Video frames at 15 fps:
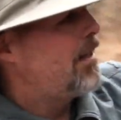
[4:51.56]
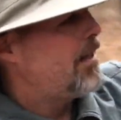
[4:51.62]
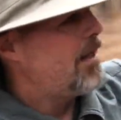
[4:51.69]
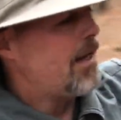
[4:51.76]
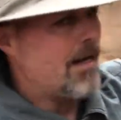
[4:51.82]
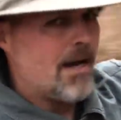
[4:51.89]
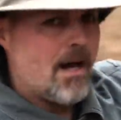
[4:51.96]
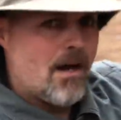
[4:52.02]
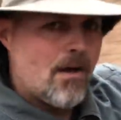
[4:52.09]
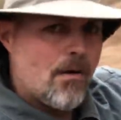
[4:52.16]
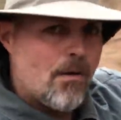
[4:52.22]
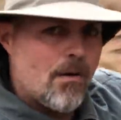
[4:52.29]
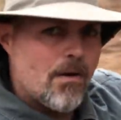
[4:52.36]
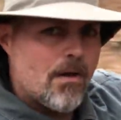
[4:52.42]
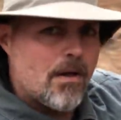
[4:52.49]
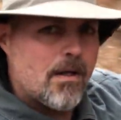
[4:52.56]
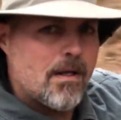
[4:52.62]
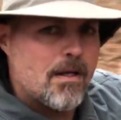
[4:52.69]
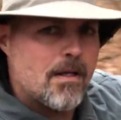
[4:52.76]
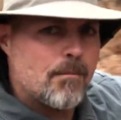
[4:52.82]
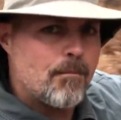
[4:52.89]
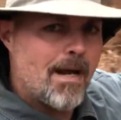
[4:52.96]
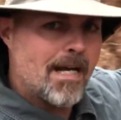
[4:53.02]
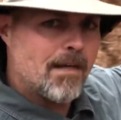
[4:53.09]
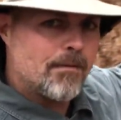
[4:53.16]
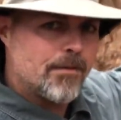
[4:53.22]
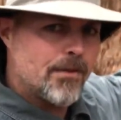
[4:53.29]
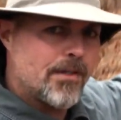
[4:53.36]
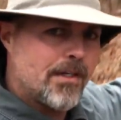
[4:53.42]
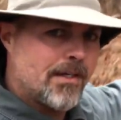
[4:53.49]
and all back up
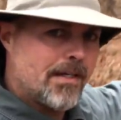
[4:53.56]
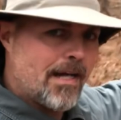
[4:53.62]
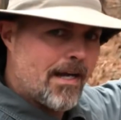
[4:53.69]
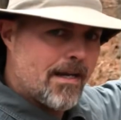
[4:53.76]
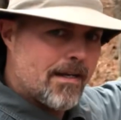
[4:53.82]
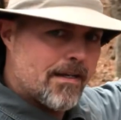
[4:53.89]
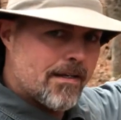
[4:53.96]
through here, okay?